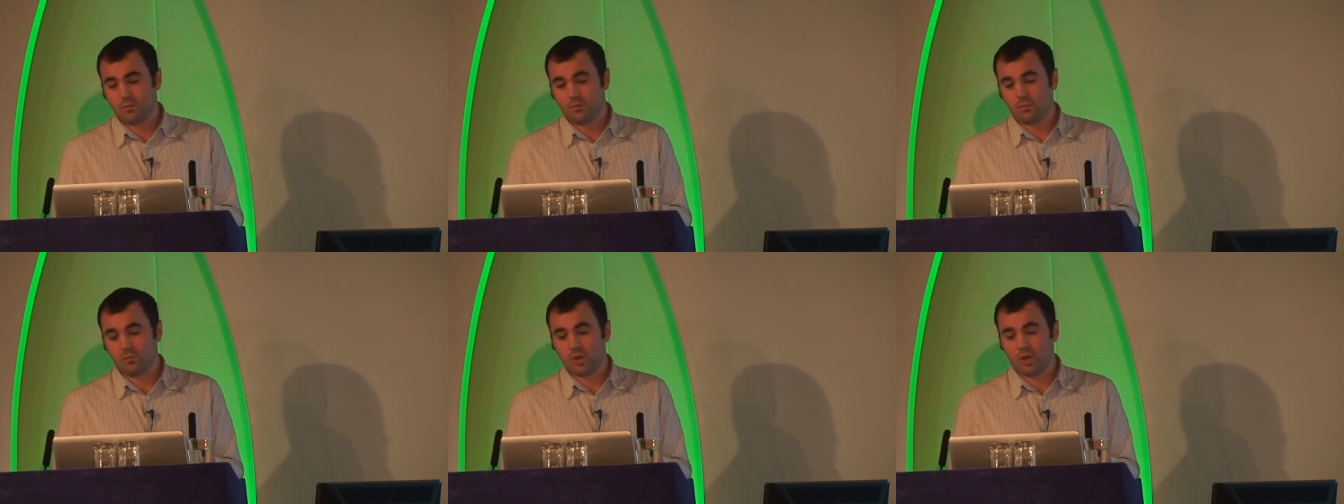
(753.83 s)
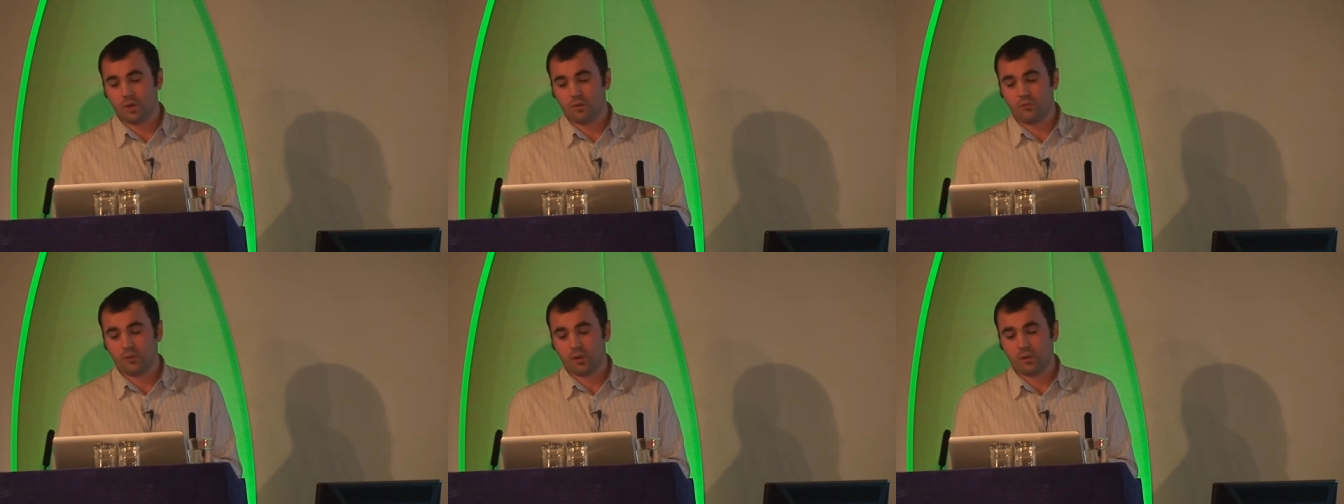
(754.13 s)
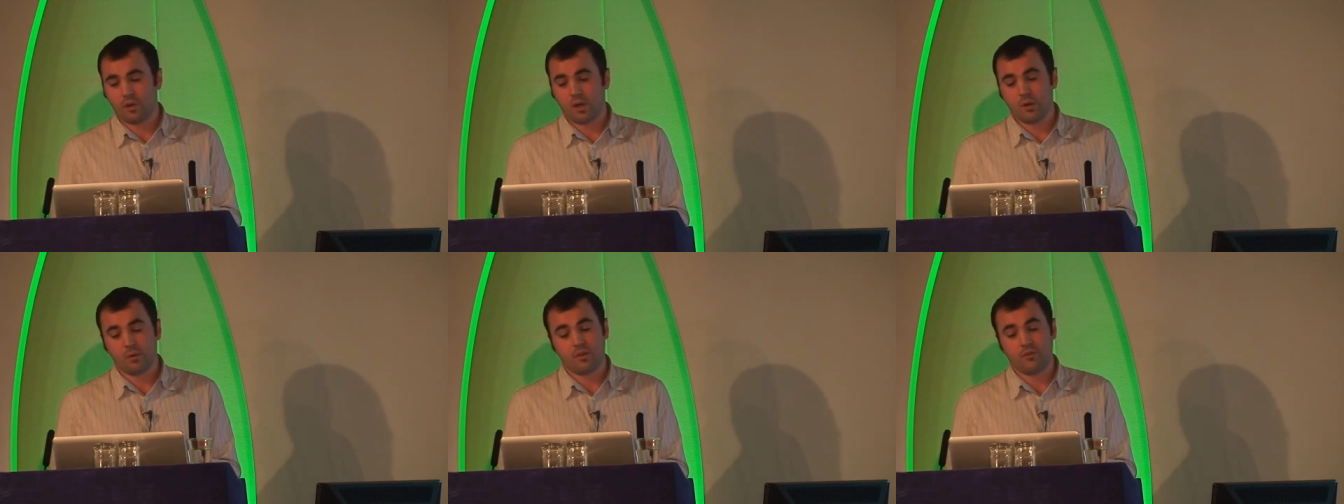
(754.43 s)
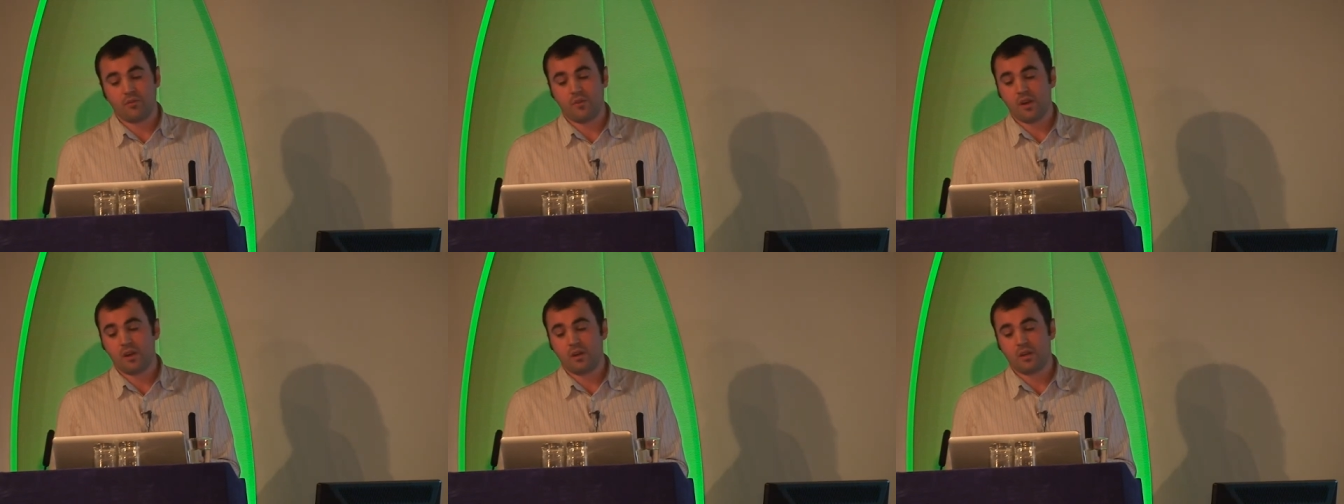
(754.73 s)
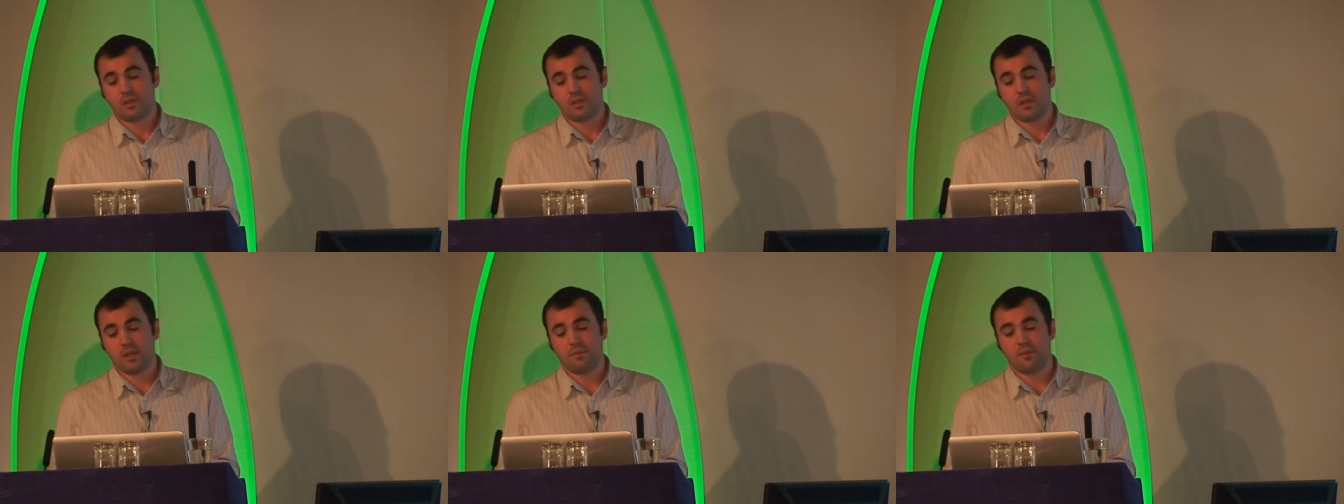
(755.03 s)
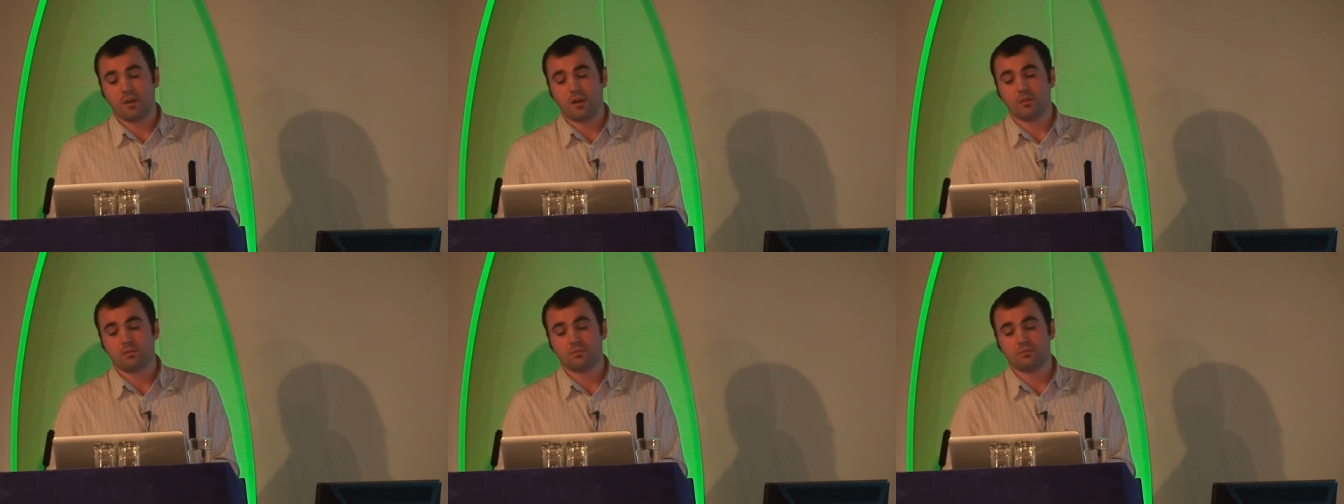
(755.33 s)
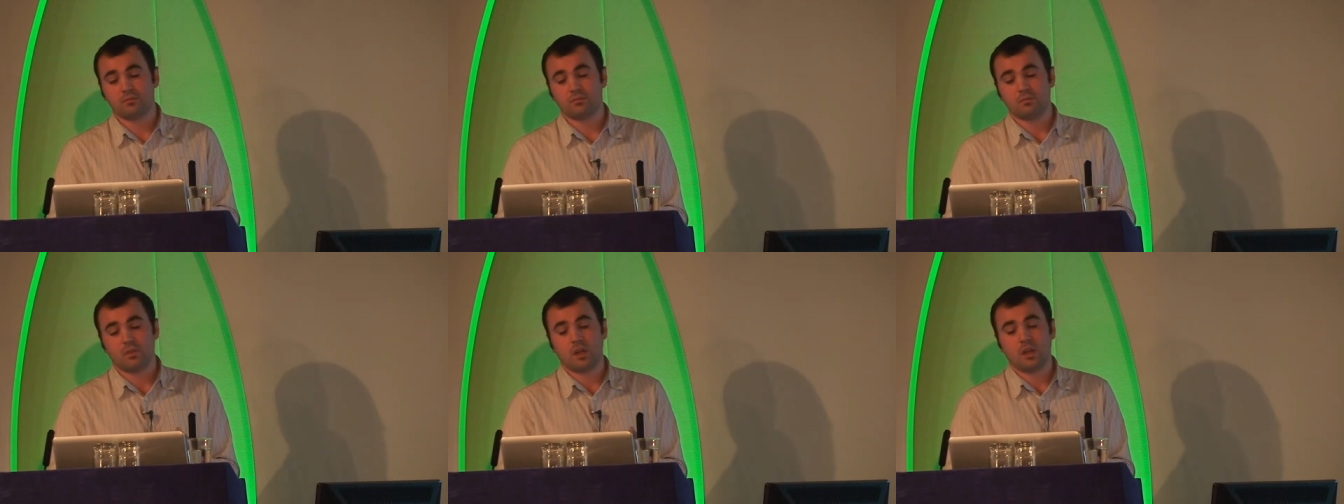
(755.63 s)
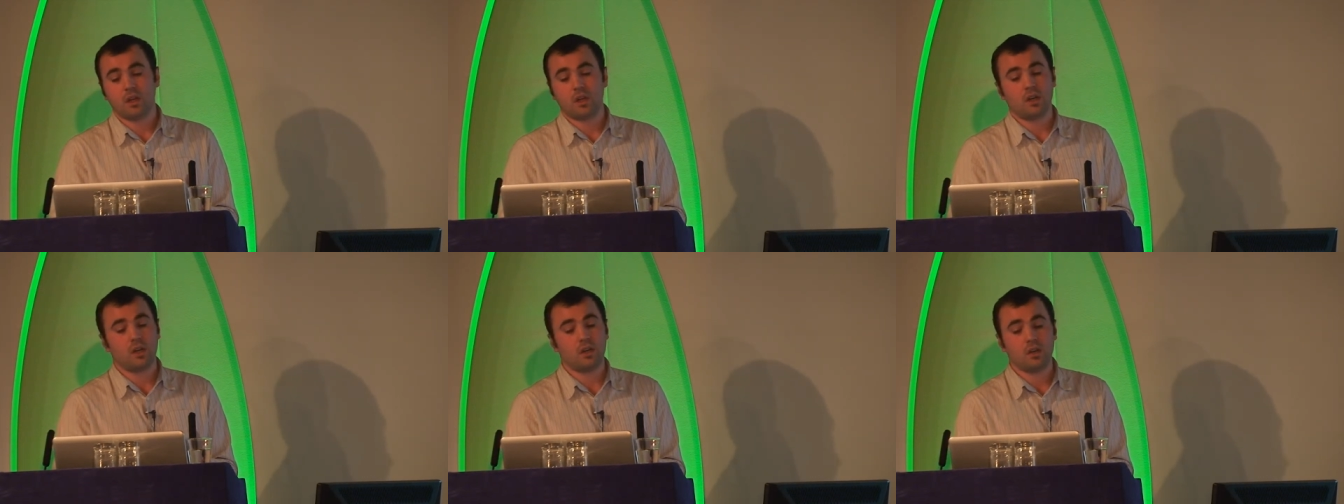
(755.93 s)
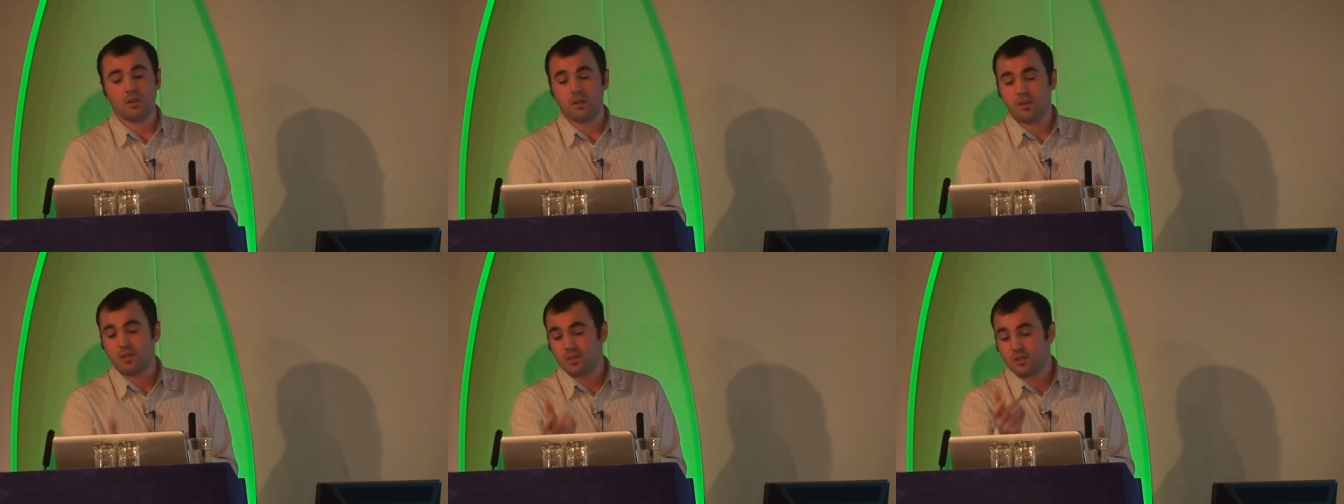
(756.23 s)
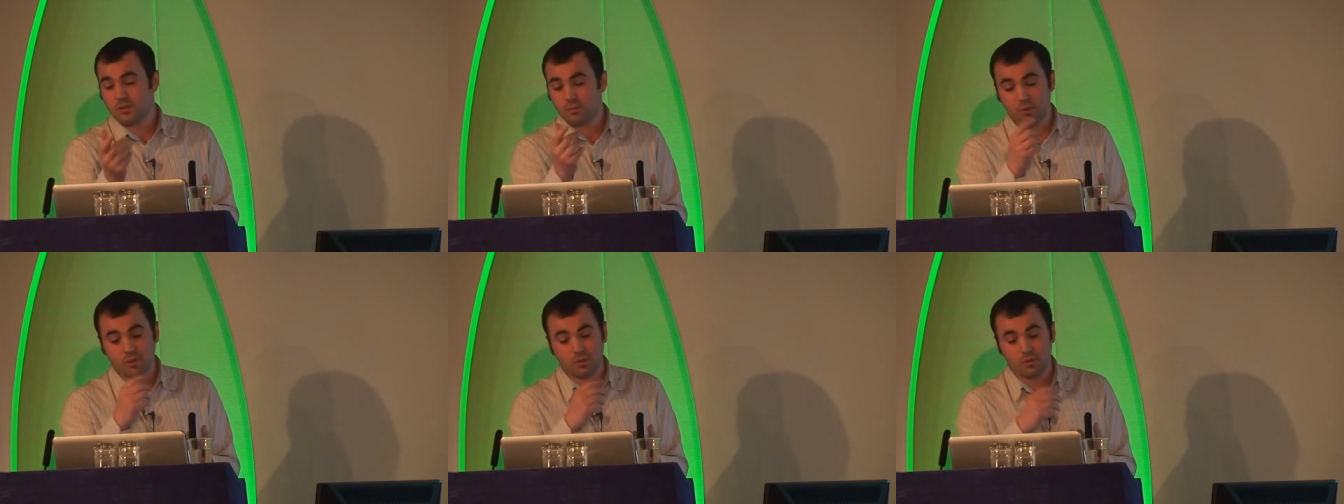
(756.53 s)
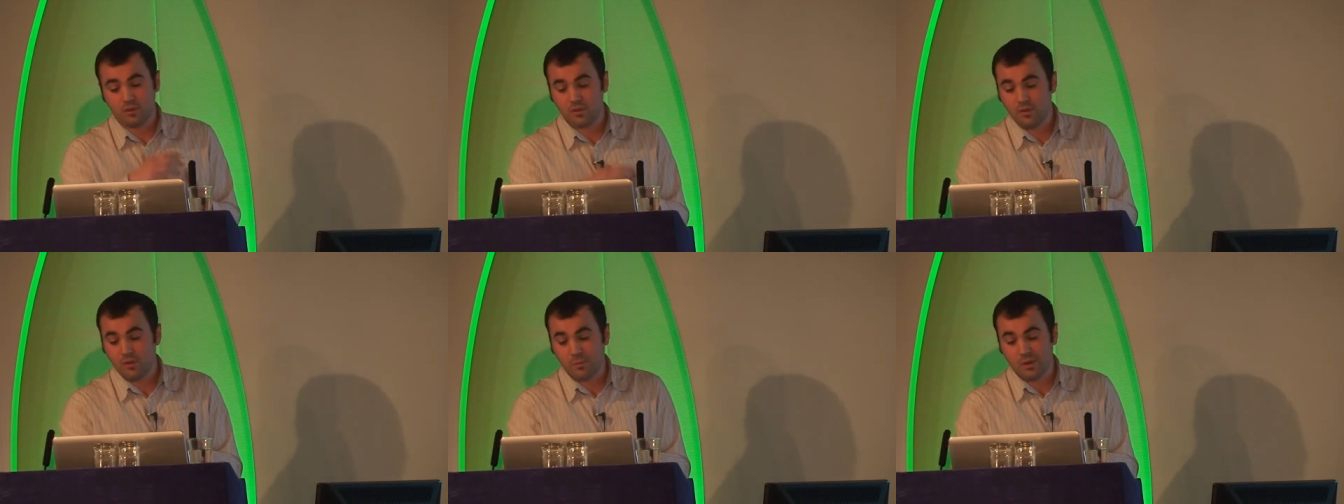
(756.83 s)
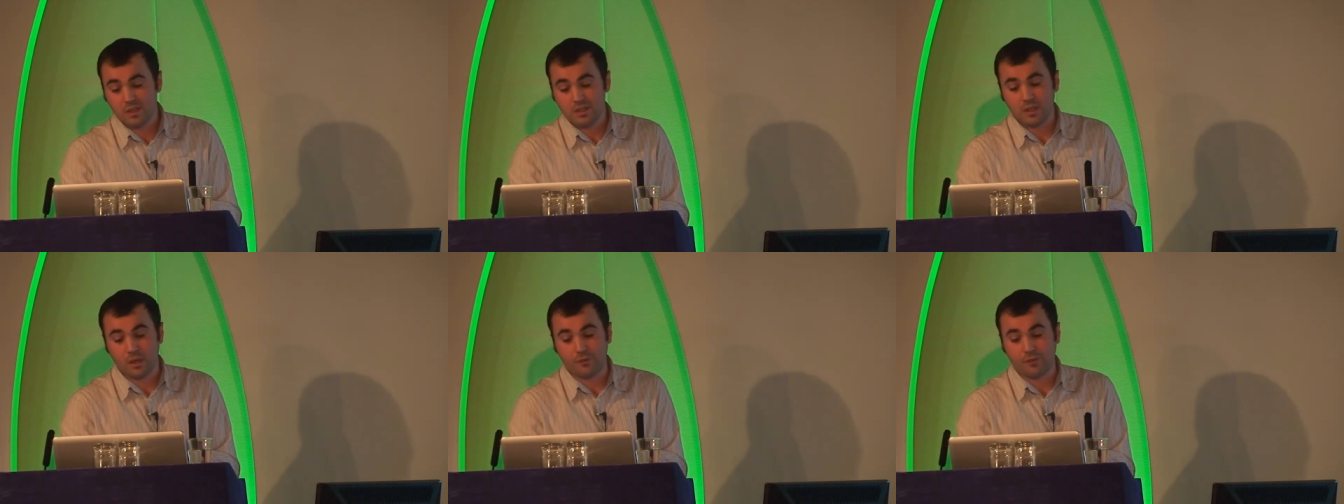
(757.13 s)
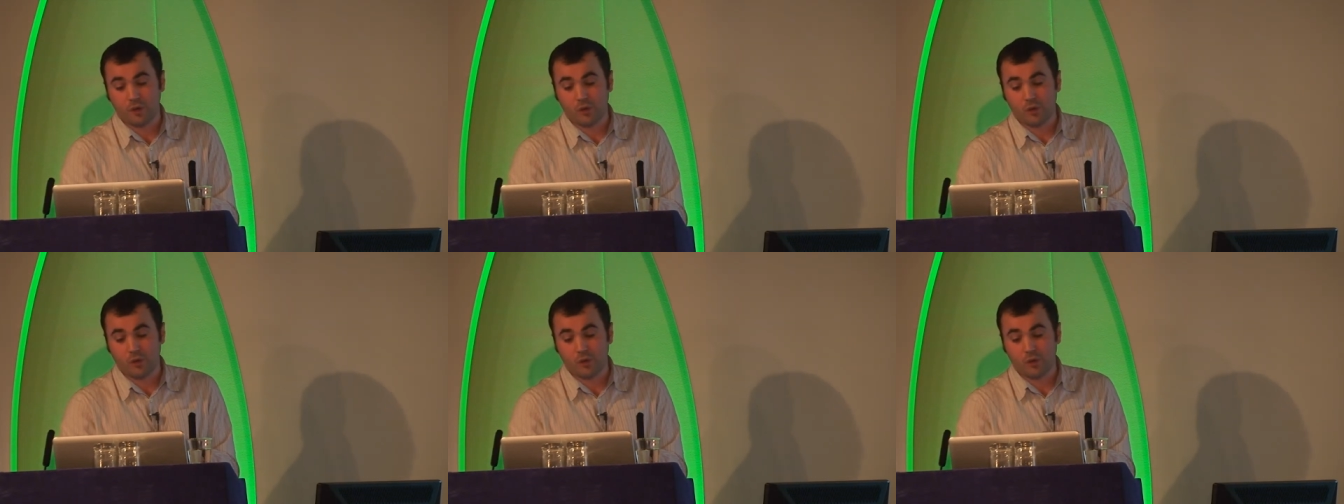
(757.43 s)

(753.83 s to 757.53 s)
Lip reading: Why not follow it up with a really nice email? This is one myself.